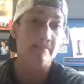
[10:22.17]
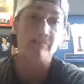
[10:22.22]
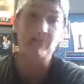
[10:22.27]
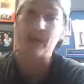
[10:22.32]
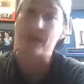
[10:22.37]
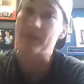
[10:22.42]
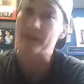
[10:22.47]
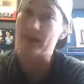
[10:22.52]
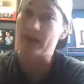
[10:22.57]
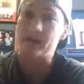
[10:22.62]

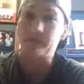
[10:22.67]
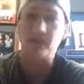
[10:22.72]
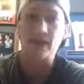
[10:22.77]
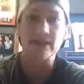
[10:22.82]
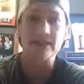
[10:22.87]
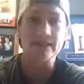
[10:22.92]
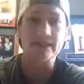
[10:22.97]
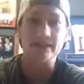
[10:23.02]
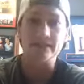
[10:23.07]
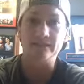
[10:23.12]
and then if I
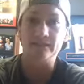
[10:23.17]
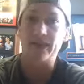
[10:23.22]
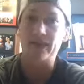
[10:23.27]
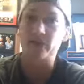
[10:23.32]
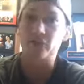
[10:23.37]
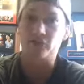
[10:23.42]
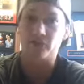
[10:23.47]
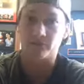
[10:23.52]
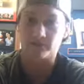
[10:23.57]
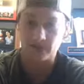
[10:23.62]
need to late
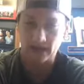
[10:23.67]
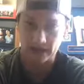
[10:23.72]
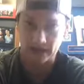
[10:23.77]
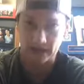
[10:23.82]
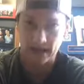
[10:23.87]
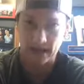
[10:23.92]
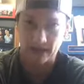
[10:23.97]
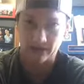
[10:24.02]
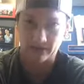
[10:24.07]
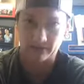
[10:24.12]
shift, I
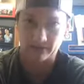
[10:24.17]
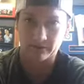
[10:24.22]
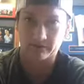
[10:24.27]
can.